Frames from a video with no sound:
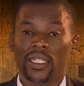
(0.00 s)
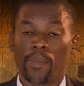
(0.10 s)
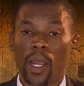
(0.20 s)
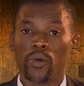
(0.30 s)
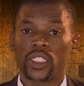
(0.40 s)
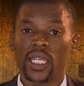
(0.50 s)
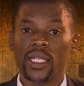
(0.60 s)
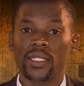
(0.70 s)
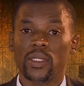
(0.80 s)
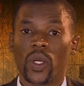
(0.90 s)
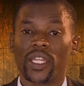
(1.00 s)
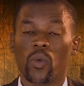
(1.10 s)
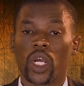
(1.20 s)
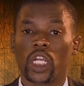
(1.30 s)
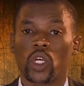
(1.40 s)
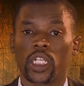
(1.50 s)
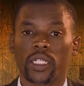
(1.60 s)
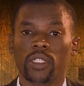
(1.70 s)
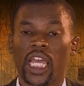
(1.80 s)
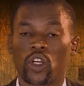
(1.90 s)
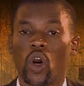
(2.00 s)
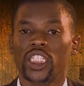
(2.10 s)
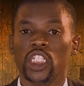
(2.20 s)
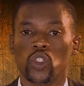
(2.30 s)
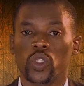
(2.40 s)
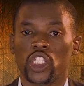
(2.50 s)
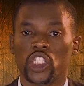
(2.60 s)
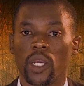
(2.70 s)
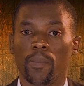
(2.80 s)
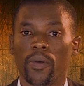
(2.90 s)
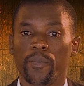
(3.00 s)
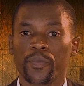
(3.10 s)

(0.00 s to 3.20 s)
The Bible says when they, were, they got into the ship,